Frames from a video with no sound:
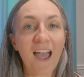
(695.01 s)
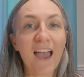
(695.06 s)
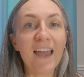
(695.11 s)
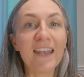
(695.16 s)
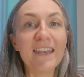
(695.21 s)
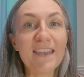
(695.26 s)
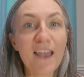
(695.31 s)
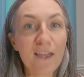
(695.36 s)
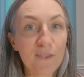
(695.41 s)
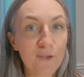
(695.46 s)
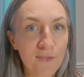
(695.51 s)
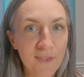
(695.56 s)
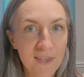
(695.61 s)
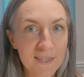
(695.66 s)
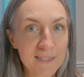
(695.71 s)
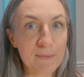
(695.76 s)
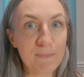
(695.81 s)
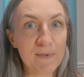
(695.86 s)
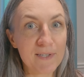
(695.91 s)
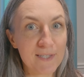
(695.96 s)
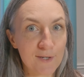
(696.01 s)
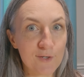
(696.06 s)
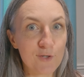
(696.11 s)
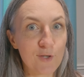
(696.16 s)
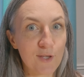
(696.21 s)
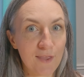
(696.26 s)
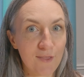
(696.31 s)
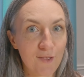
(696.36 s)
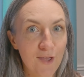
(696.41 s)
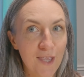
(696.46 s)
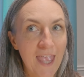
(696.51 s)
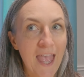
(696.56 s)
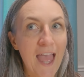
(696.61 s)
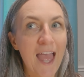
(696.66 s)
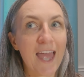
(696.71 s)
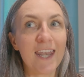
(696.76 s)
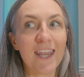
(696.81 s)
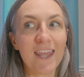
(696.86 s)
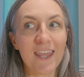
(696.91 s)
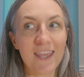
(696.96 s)
Another thing to potentially look
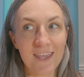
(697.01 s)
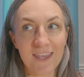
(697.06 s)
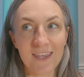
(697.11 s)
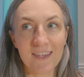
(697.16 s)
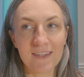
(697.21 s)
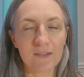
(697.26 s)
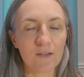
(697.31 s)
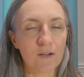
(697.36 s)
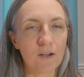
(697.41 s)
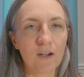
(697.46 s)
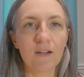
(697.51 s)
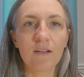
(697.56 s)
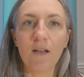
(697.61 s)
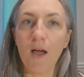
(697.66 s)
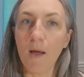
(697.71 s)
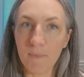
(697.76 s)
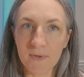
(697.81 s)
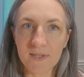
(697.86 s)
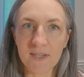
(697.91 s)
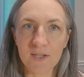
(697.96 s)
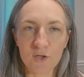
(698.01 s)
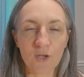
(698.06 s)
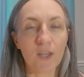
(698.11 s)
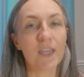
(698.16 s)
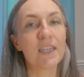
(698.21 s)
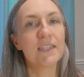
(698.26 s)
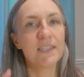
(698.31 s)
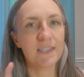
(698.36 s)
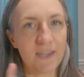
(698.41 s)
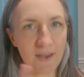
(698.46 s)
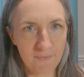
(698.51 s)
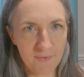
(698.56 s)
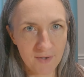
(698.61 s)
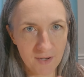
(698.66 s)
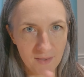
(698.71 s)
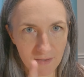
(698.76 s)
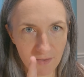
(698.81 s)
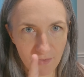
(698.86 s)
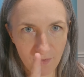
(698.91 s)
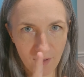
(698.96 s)
at is, or not potentially,
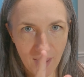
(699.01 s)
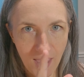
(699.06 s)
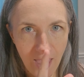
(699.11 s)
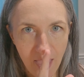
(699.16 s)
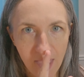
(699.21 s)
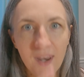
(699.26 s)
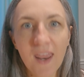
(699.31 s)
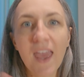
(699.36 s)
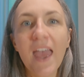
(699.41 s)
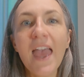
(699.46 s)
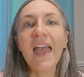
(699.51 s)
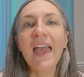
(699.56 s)
definitely look at,